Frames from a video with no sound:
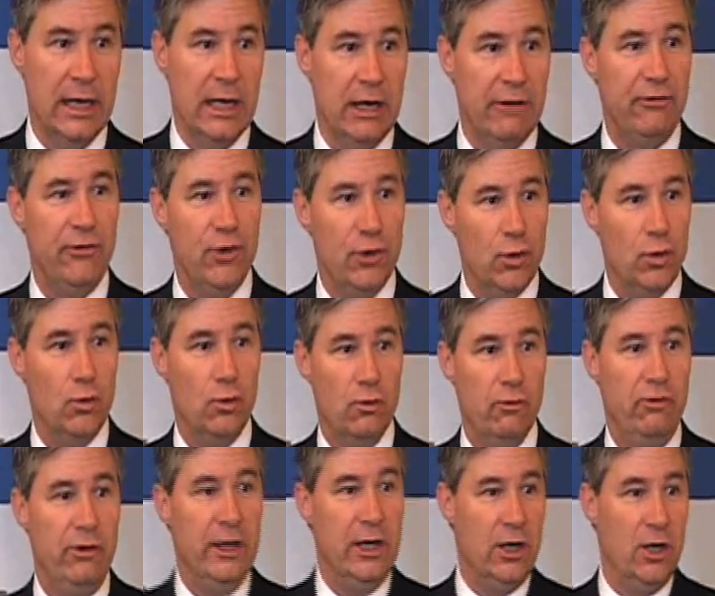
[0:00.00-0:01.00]
If you
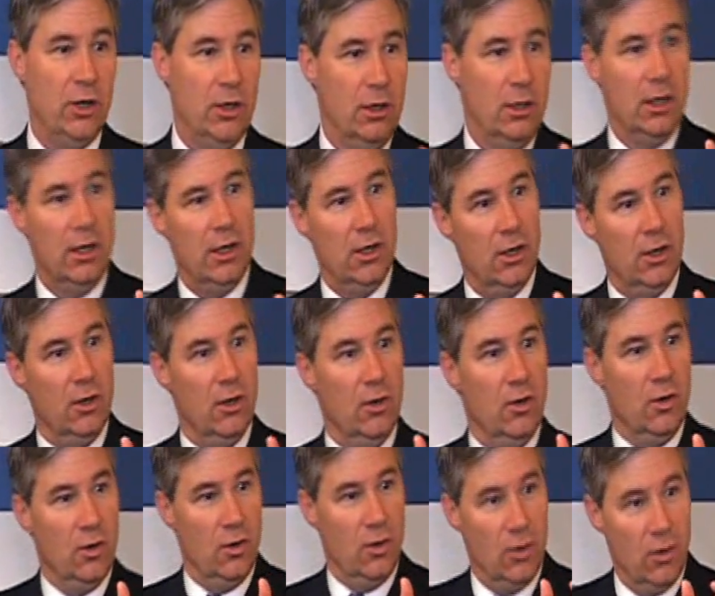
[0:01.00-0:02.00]
figure
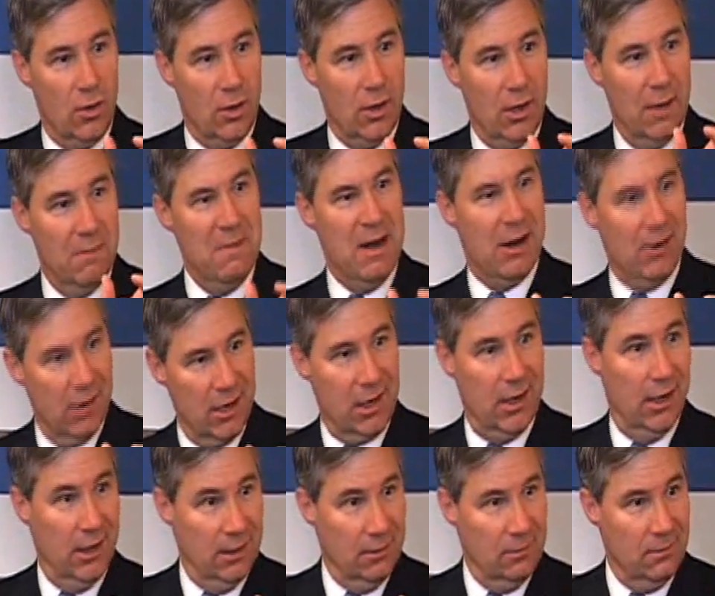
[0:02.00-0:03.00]

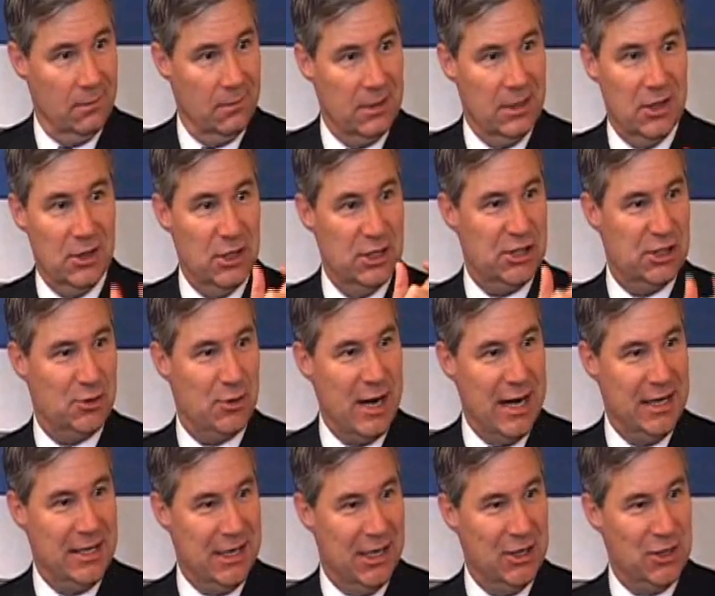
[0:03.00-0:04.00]
America, this
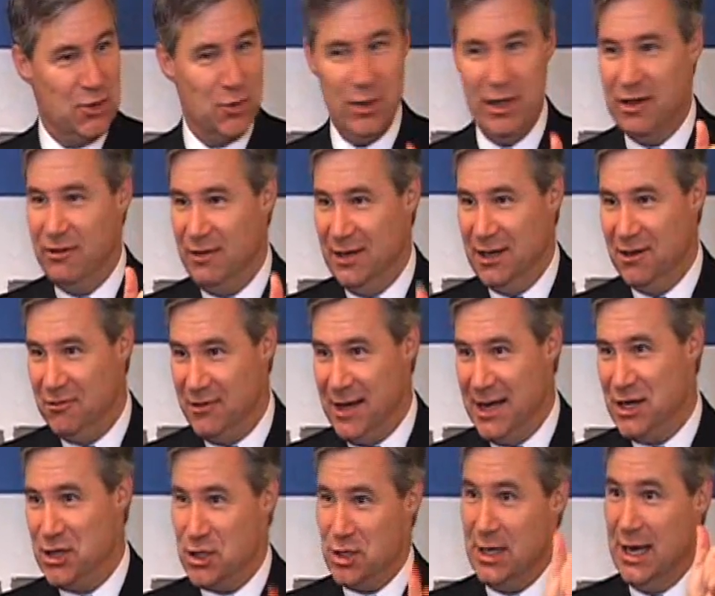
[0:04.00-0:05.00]
great country of
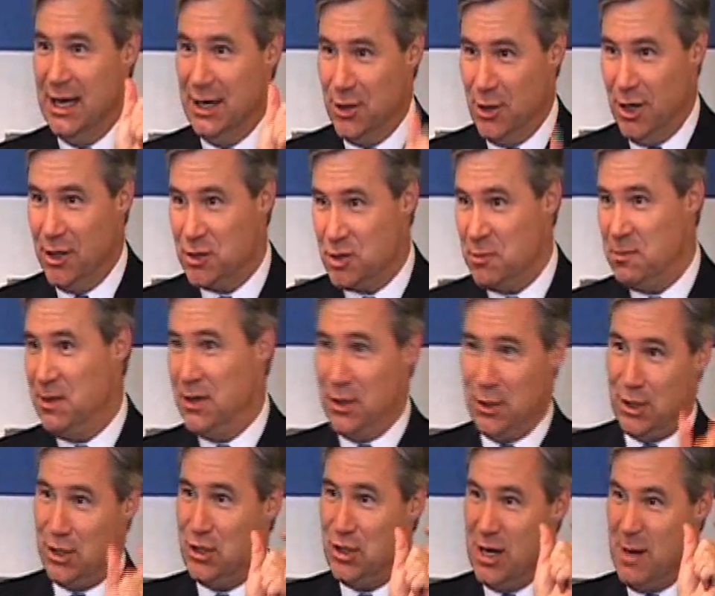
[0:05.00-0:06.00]
innovation and
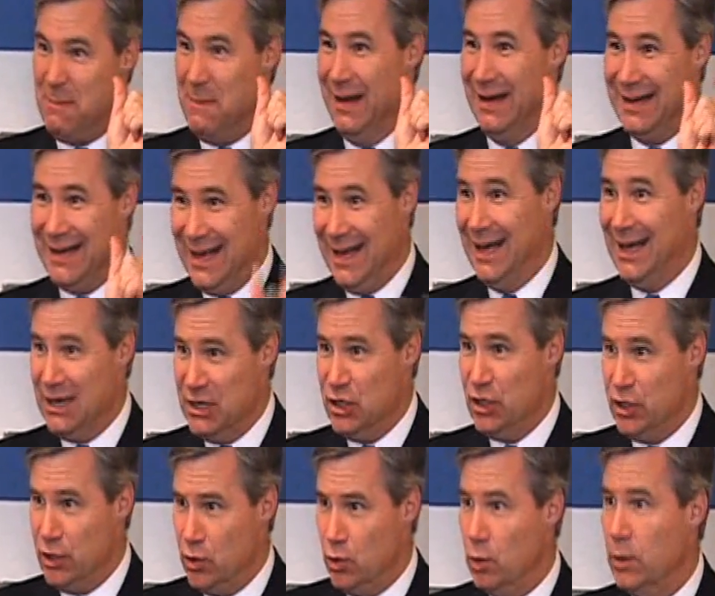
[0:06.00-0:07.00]
entrepreneurship and
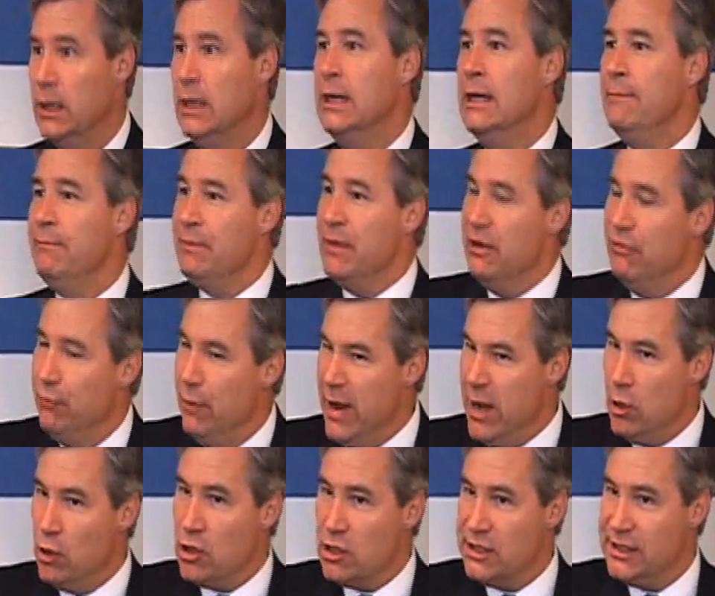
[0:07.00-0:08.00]
can-do, if we
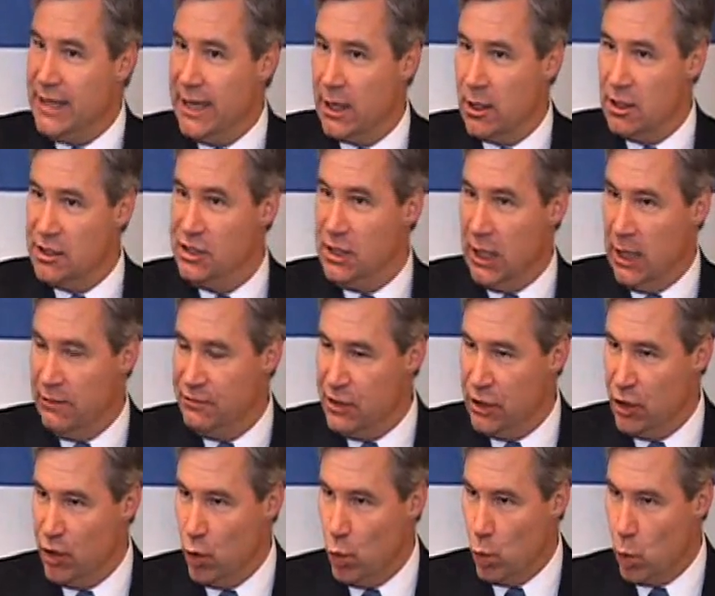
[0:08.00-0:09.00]
could just get ourselves
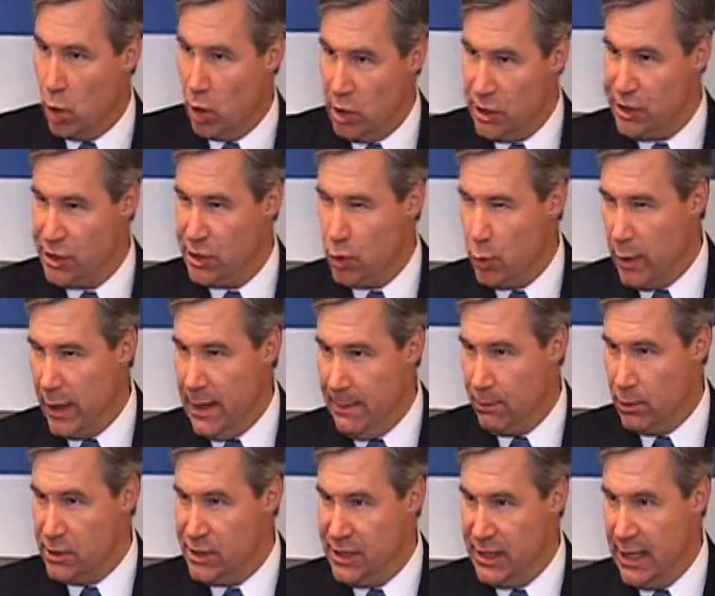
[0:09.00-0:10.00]
into the worst
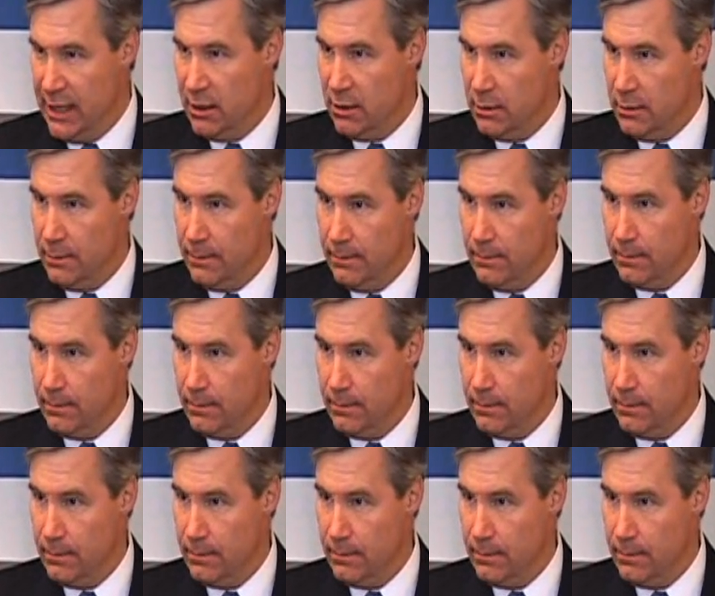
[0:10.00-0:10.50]
20%,